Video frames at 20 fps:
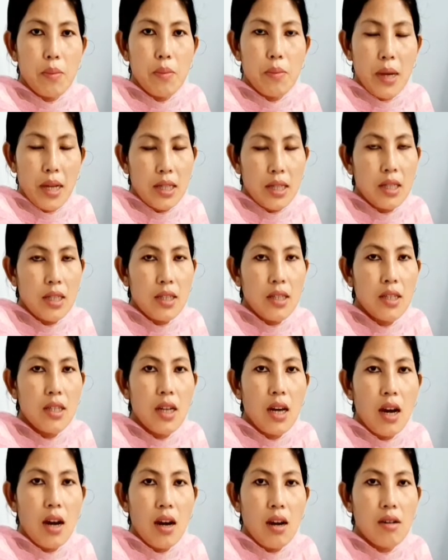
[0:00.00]
method
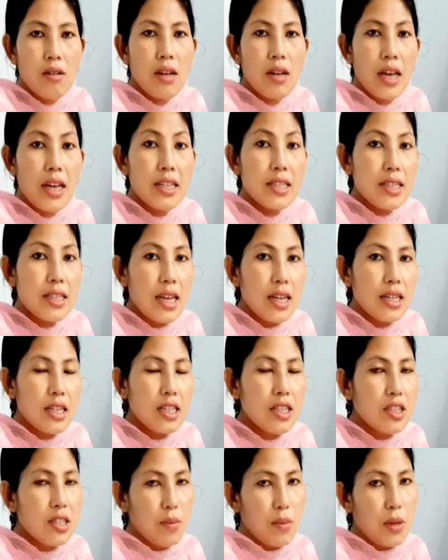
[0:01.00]
are
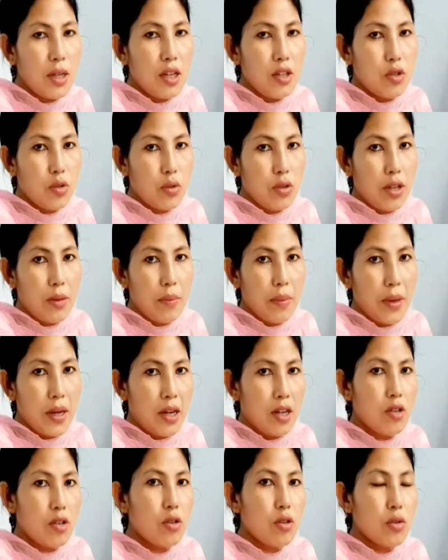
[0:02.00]
exactly similar to their
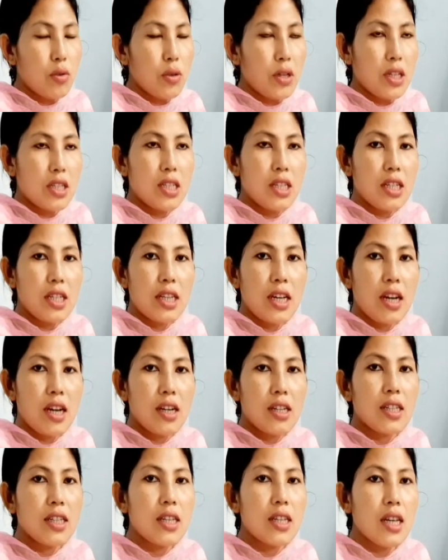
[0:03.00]
parent, or you can say they
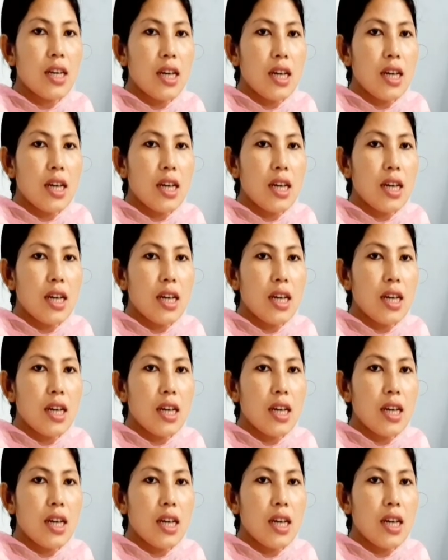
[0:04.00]
are the